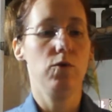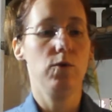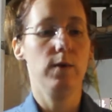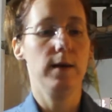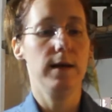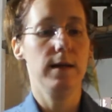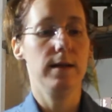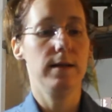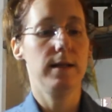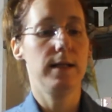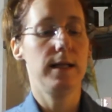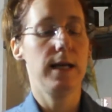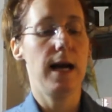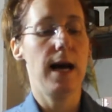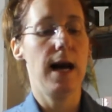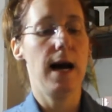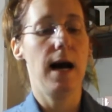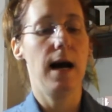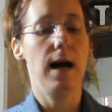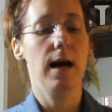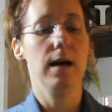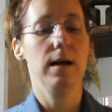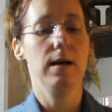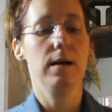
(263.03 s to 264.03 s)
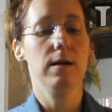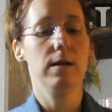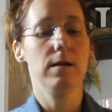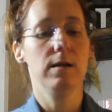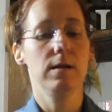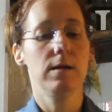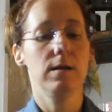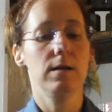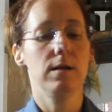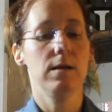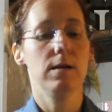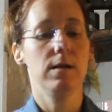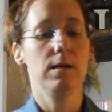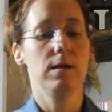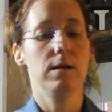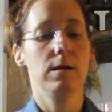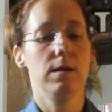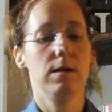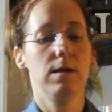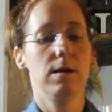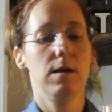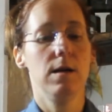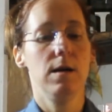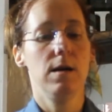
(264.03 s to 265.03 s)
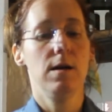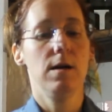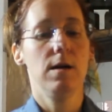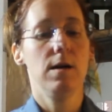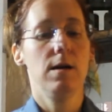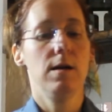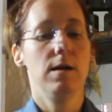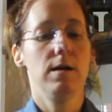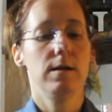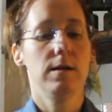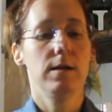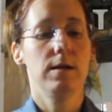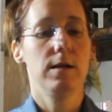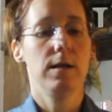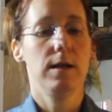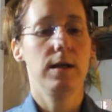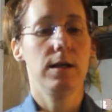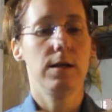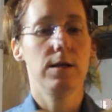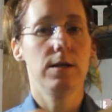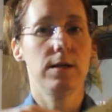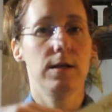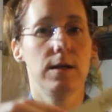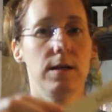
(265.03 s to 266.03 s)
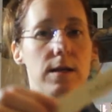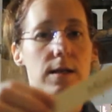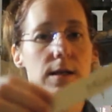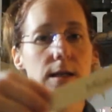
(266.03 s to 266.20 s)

with tags. Here's the